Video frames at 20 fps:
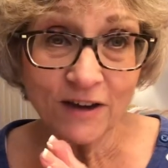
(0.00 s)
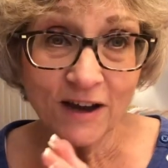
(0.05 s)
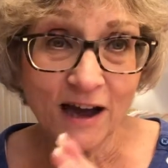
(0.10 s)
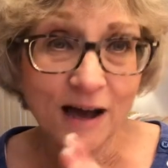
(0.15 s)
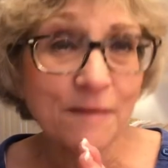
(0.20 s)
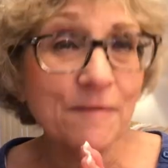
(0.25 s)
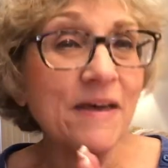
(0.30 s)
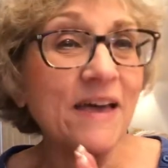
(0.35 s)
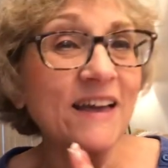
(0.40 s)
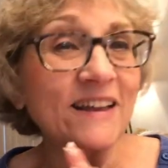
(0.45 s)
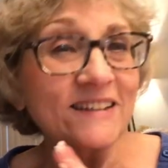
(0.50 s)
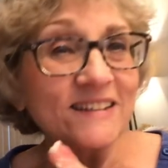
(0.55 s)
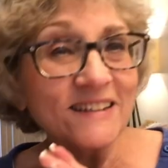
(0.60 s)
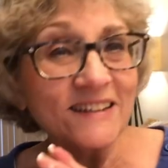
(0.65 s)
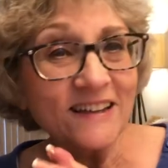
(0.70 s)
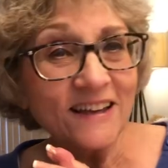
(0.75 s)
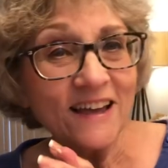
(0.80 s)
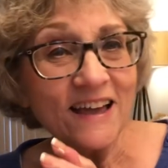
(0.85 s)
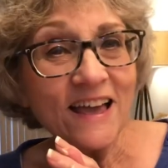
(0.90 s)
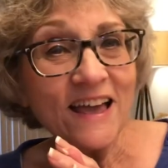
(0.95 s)
comment.
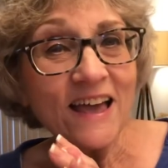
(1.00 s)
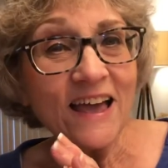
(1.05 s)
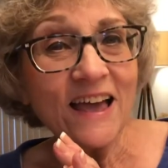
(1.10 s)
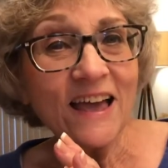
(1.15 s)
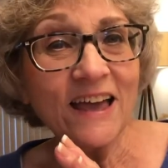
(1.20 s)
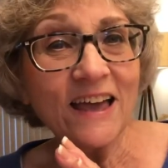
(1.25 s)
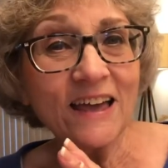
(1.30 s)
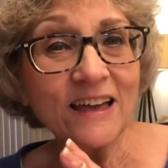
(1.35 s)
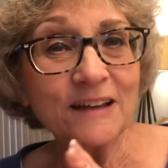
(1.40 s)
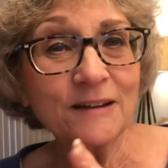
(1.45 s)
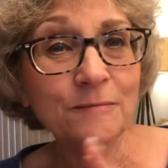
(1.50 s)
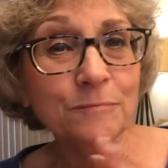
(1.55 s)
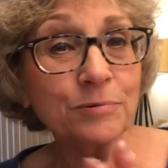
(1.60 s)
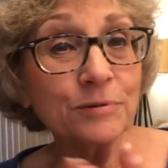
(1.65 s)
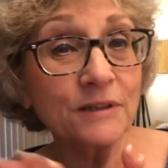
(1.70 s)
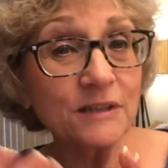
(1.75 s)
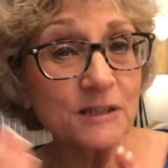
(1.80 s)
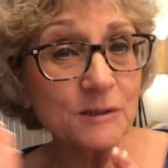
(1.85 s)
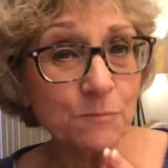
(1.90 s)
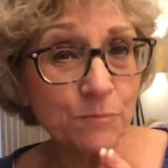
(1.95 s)
and
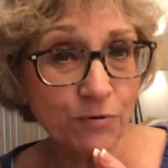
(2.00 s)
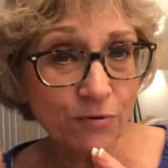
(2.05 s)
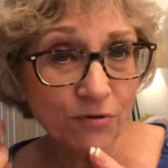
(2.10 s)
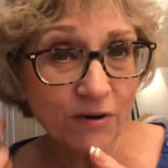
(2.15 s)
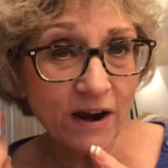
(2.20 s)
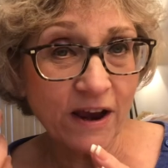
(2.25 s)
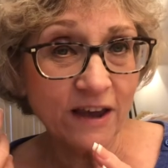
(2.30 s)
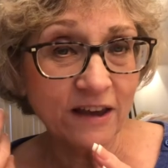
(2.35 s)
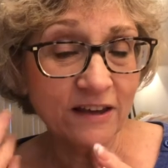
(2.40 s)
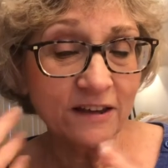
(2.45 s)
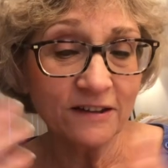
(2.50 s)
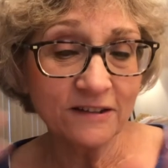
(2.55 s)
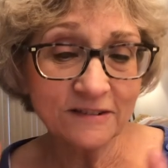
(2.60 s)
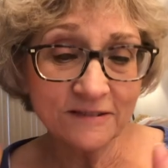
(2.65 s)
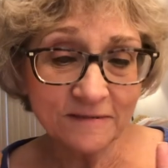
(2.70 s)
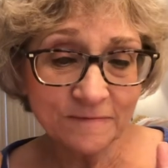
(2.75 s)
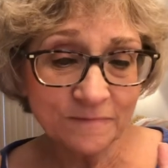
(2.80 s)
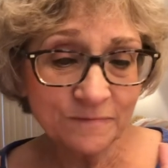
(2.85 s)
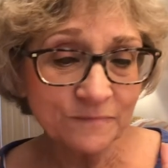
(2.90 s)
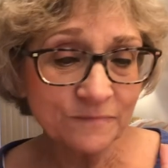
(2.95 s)
please pray.
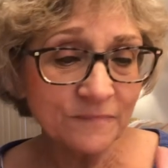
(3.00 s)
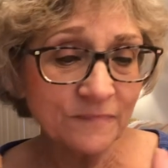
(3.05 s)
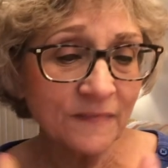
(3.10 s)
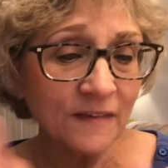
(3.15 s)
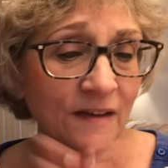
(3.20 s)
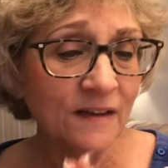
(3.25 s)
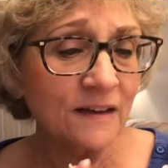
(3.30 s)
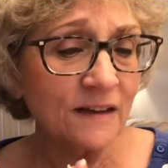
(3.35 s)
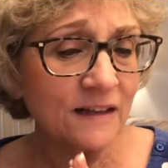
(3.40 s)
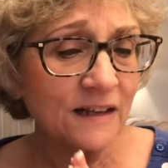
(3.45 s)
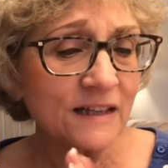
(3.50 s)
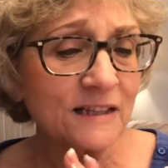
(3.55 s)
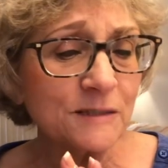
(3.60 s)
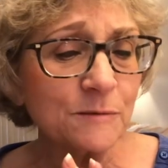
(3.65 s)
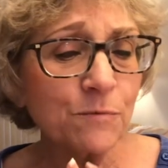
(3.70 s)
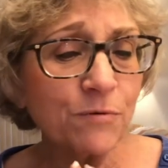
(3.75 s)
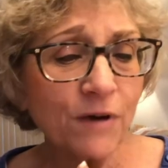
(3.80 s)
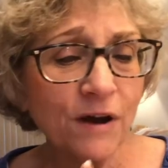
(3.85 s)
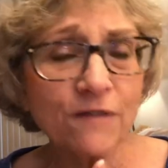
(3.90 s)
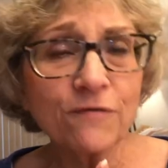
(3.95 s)
Let's
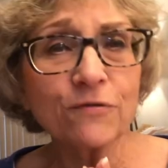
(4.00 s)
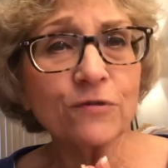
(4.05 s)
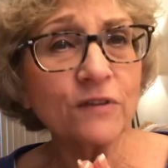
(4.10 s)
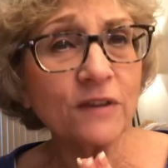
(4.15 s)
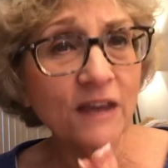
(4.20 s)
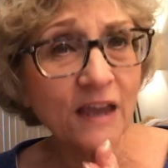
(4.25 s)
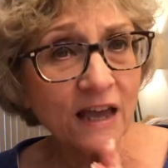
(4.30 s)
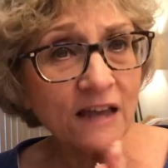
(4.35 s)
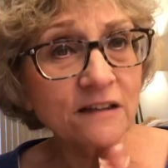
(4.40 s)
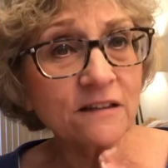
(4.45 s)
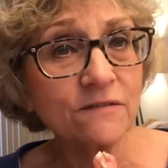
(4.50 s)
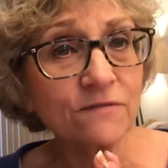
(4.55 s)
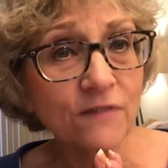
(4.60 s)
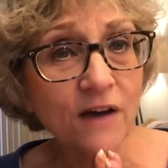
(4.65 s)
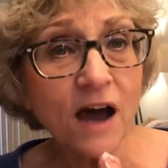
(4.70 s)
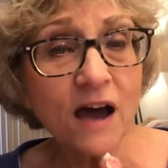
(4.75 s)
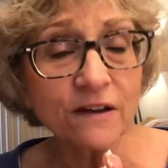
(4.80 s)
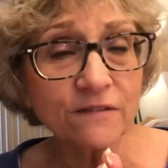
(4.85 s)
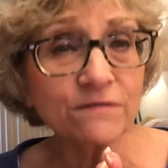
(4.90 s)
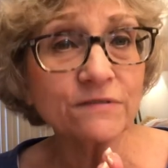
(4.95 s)
pray for the end of
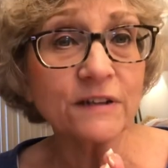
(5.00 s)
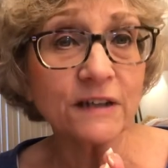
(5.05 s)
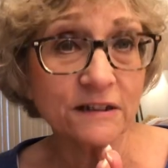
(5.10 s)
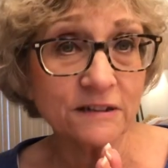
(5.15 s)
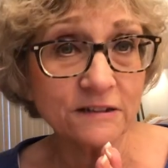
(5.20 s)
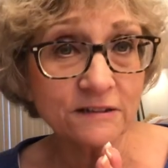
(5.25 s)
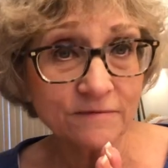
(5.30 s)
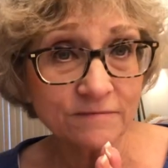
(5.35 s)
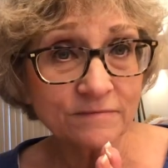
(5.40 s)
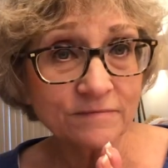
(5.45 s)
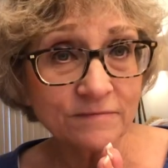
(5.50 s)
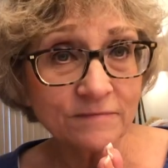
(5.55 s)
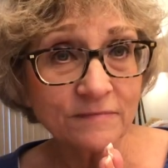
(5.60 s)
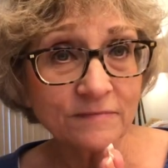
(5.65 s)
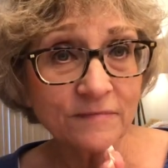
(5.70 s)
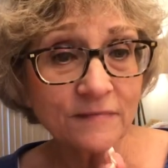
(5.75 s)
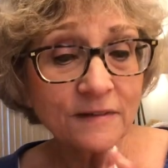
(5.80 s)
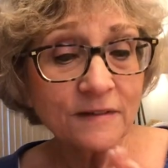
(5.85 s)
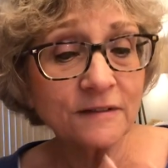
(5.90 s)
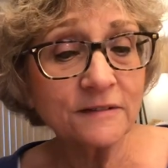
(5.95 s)
conflict,
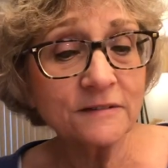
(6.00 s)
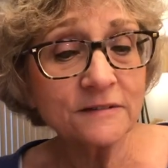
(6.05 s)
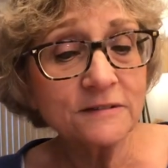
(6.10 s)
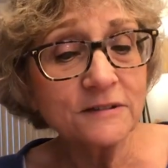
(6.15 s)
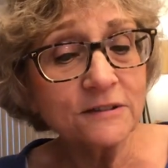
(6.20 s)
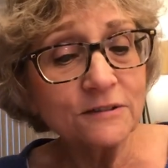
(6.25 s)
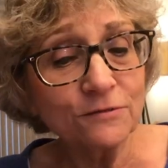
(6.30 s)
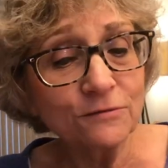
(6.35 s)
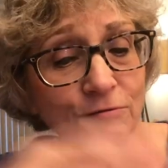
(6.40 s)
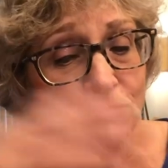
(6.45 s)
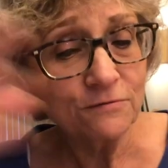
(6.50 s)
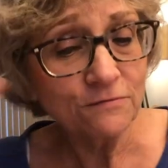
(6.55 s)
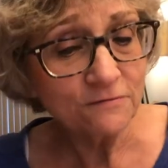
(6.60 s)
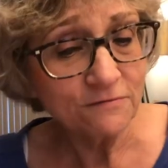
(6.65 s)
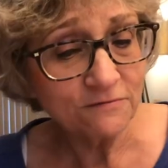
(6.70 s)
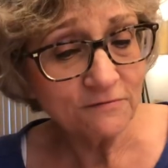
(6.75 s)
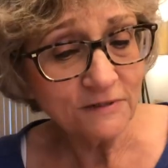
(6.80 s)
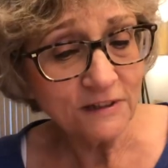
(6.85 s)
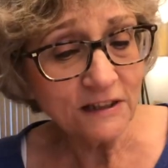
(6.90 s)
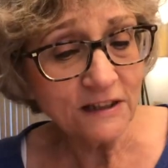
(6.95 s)
to
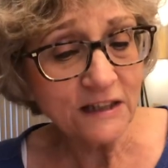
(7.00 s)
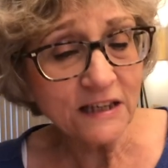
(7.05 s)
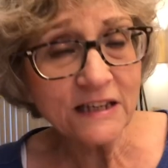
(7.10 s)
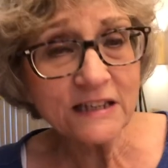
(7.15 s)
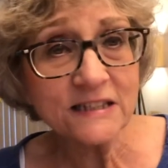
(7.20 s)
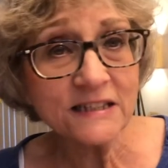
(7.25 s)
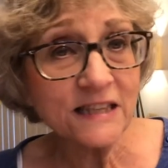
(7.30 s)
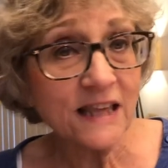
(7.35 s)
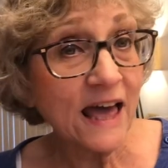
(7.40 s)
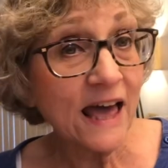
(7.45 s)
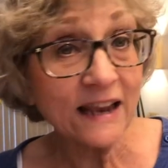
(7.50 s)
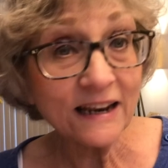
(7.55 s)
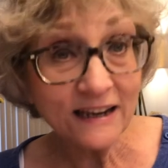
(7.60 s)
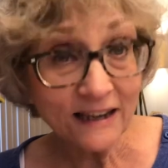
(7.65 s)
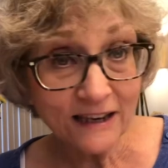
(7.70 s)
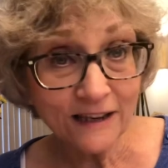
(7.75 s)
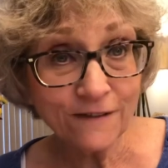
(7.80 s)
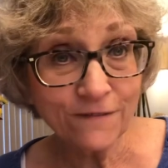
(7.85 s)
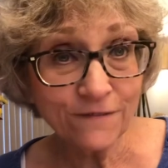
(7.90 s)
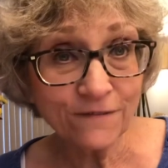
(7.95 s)
release that,
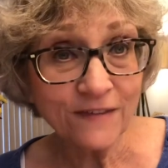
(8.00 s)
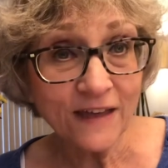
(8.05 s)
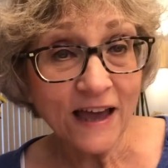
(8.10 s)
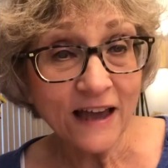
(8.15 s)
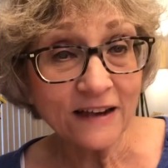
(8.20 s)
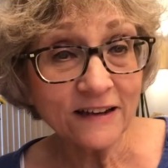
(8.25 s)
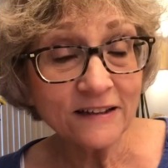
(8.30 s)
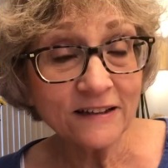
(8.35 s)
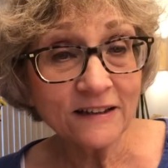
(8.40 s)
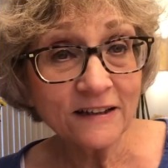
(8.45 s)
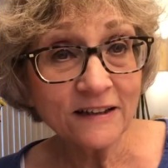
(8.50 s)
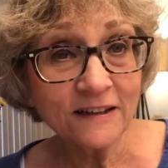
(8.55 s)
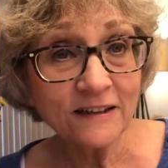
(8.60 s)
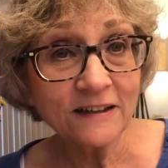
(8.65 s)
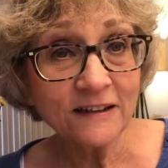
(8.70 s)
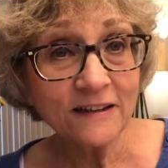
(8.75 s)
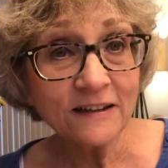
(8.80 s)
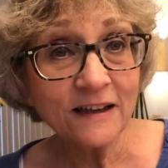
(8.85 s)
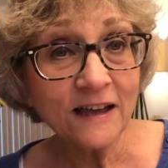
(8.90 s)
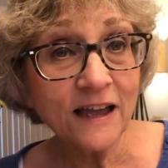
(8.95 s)
lift that,
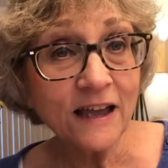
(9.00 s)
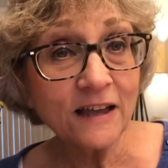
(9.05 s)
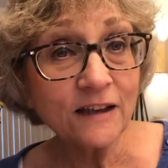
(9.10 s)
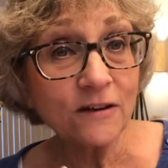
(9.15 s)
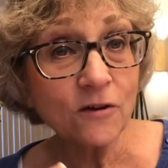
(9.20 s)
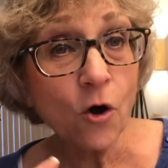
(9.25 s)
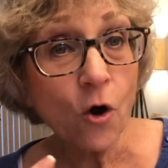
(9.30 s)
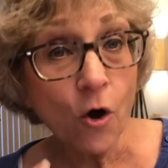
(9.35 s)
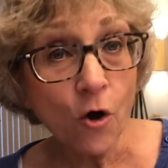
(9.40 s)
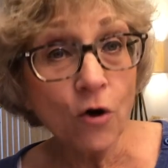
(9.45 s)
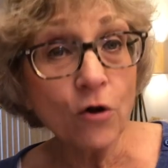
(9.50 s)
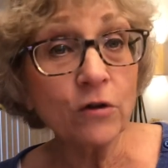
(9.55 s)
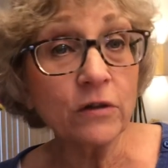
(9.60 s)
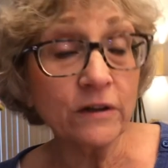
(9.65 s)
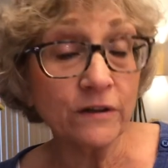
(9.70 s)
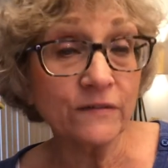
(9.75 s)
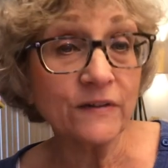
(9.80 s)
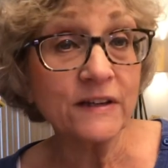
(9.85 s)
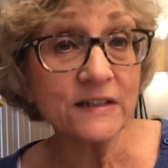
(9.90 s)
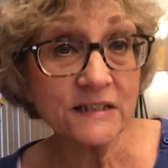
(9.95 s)
and all
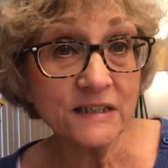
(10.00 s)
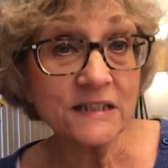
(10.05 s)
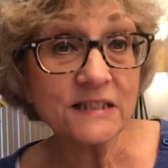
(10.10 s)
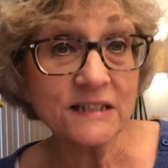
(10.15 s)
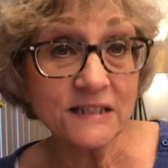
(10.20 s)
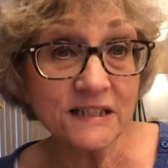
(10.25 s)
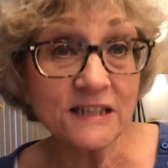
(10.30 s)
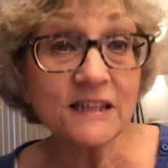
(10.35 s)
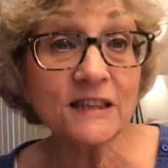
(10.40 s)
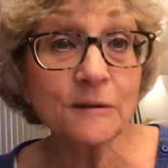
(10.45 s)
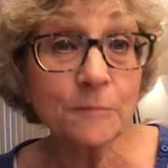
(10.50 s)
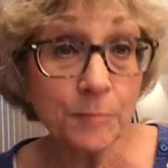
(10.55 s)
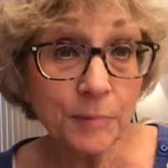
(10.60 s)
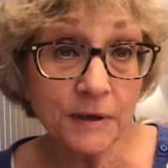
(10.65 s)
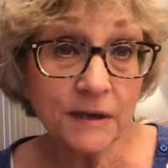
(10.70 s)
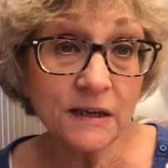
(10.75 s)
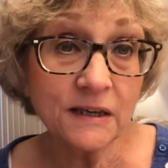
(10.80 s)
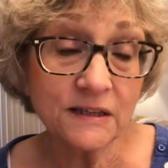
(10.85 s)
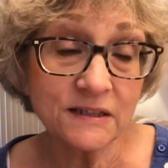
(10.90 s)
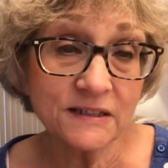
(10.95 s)
of us see the
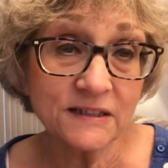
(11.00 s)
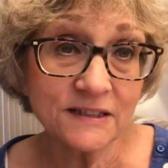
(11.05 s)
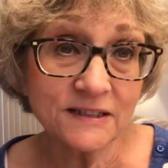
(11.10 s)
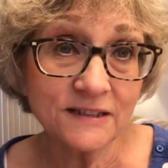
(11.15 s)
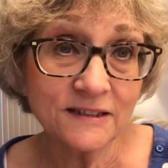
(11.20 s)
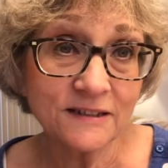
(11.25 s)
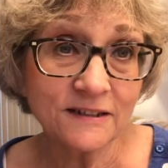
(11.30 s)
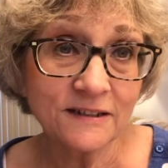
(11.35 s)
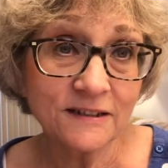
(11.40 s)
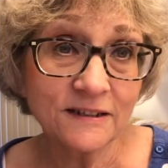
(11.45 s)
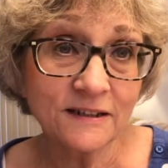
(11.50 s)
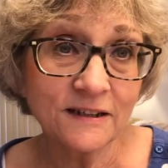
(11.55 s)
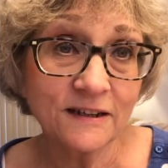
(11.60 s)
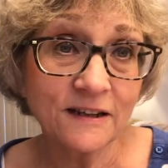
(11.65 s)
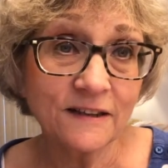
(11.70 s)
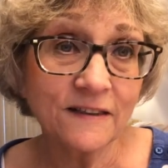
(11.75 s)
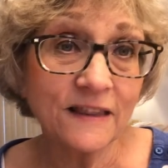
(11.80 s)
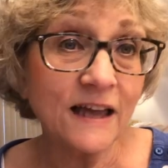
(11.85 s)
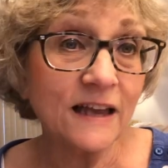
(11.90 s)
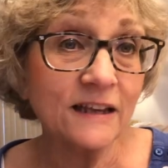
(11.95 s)
peace
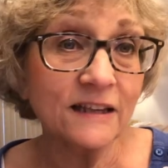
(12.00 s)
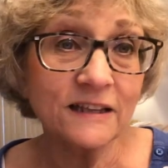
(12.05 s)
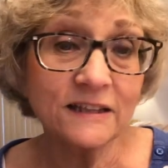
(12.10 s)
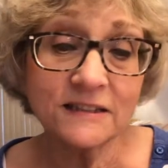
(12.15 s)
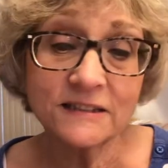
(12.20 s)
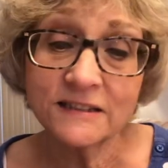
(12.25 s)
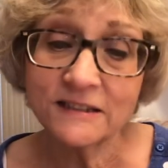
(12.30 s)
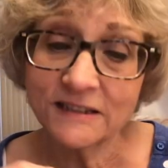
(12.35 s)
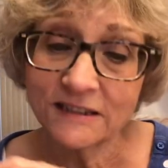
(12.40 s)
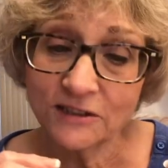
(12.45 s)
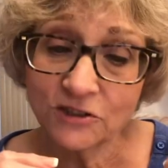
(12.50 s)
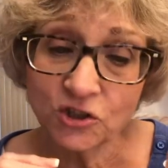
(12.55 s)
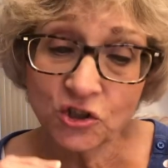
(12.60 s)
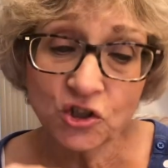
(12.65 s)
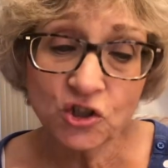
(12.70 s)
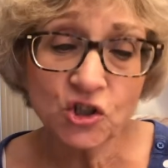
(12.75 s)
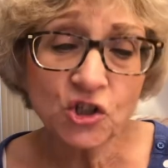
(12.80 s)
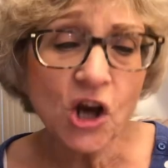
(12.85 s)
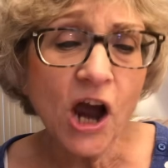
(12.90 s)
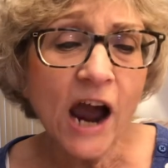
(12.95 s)
that is
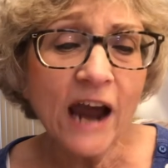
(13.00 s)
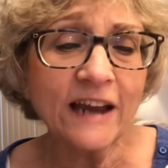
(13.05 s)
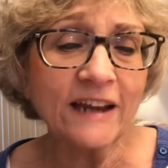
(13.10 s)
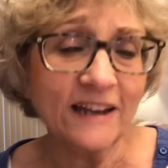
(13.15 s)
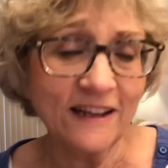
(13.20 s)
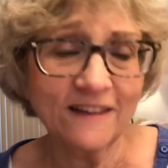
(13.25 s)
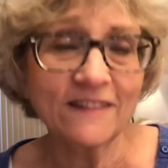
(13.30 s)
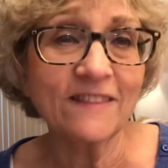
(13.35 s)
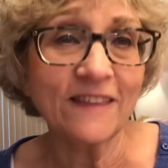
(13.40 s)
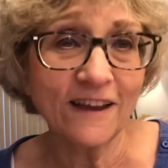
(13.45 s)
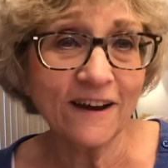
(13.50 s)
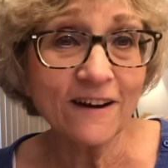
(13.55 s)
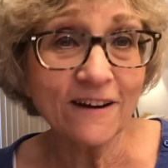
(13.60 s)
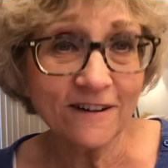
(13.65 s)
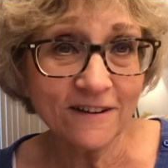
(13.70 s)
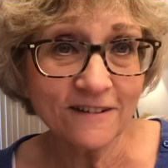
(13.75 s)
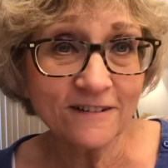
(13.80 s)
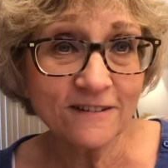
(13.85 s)
shining there